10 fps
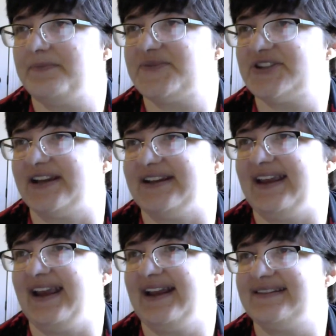
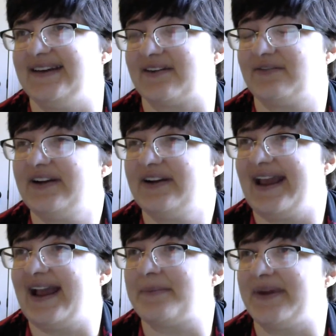gigantic, very
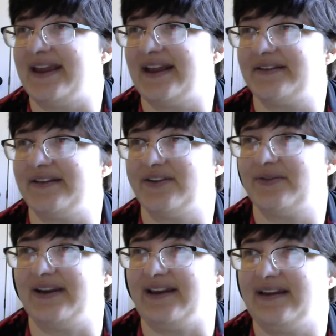happy, healthy
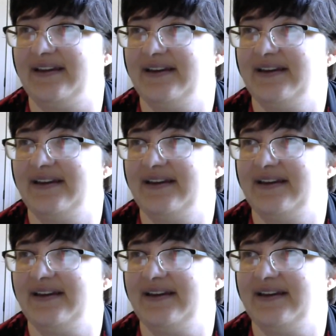tree